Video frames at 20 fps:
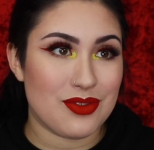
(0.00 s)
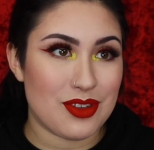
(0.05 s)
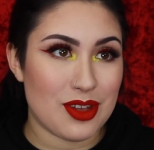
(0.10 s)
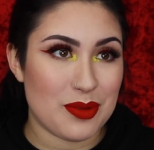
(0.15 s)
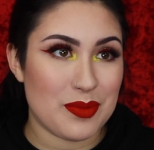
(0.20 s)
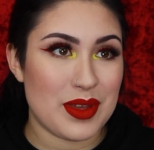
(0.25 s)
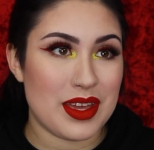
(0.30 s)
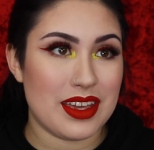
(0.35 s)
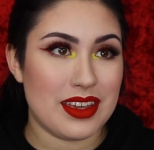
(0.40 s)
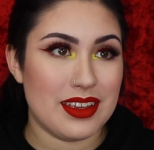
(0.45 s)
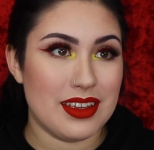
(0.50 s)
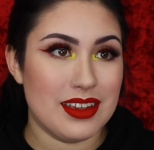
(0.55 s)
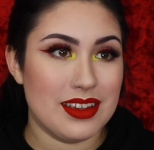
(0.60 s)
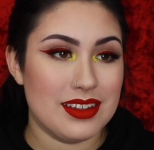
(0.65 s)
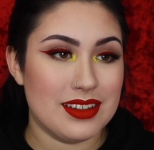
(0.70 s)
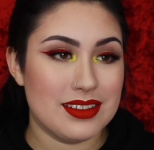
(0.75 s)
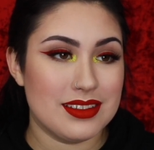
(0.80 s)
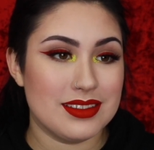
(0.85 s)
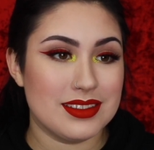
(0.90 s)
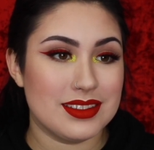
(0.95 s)
filming
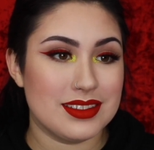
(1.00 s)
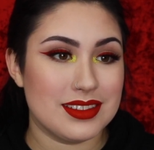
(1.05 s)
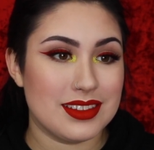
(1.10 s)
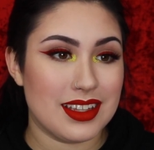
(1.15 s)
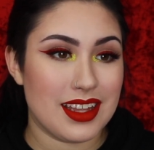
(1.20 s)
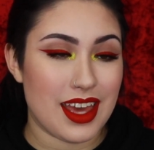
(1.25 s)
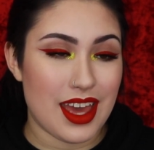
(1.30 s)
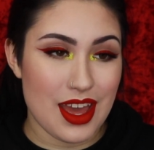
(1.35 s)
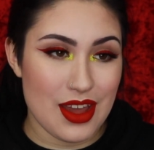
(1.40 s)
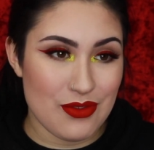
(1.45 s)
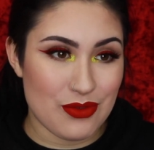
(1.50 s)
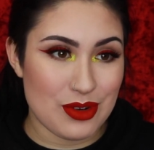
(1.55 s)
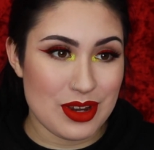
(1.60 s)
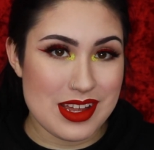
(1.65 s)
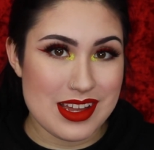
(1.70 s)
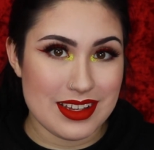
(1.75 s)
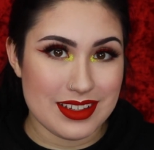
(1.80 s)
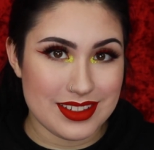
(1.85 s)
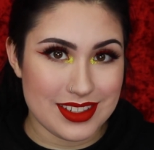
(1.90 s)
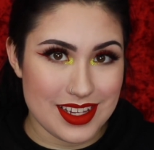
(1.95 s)

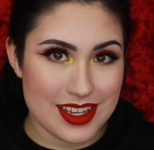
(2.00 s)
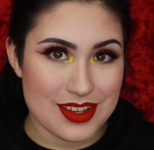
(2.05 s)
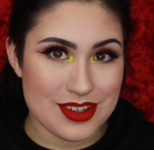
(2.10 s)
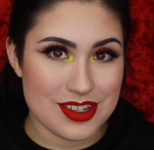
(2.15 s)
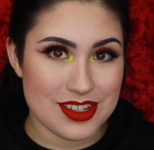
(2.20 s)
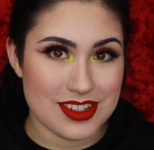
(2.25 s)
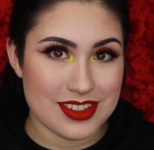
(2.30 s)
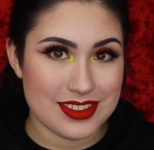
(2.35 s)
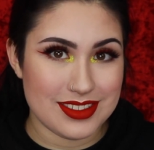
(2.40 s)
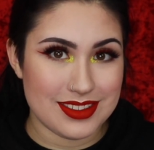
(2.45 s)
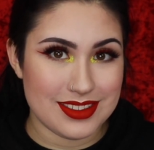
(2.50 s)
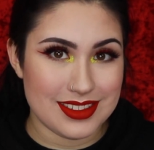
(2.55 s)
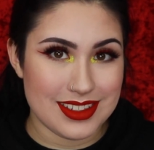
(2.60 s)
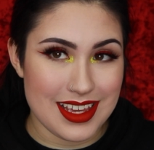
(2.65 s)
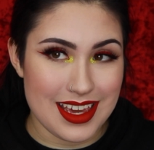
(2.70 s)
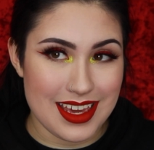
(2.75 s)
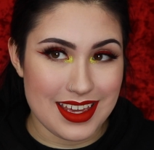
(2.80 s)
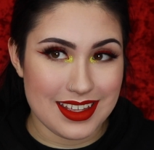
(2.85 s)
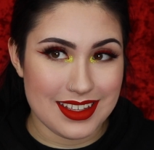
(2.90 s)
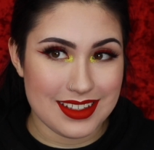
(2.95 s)
every single
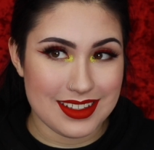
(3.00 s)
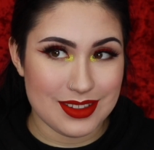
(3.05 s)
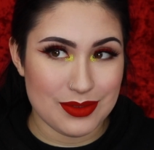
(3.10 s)
day.